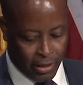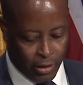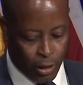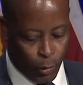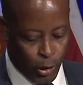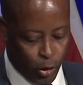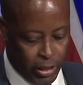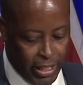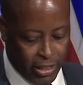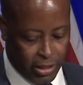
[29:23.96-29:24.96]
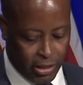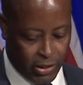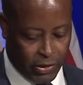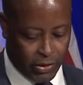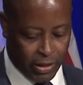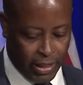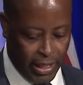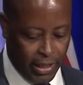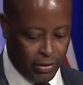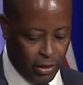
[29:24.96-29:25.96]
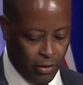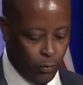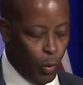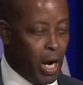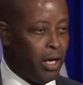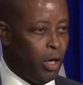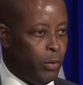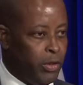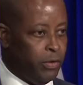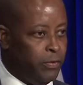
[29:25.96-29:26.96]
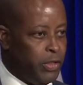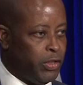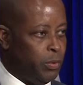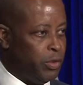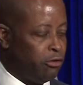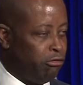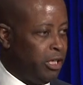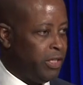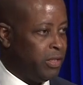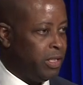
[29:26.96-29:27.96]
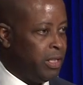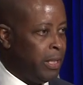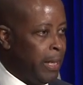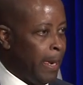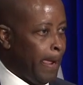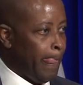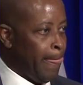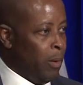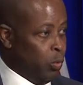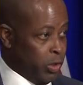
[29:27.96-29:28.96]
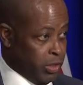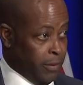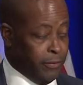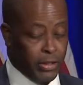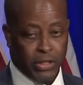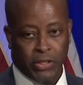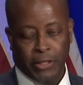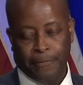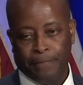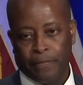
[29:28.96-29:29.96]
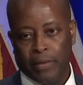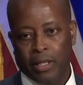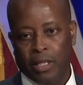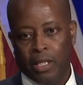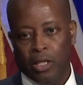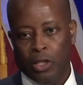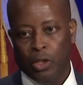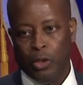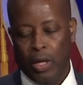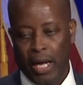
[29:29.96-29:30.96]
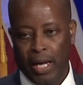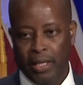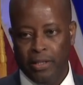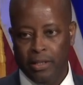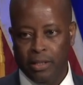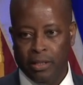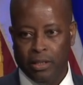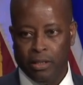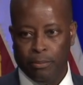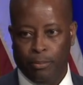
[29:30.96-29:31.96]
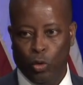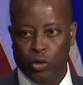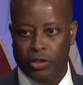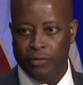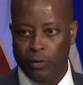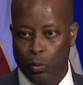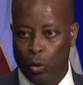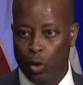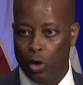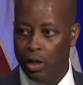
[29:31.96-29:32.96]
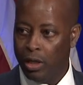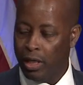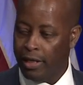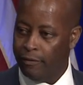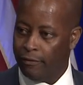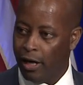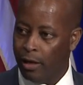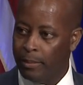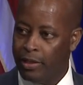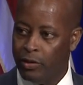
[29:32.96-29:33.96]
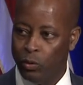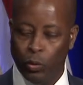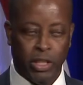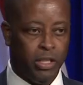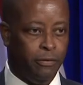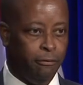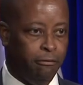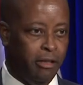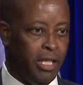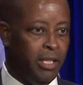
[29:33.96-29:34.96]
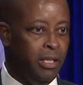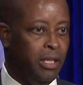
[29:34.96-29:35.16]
Now, the audacious nature of why Howard University was created was obvious. You had post-Civil War, an environment in which freed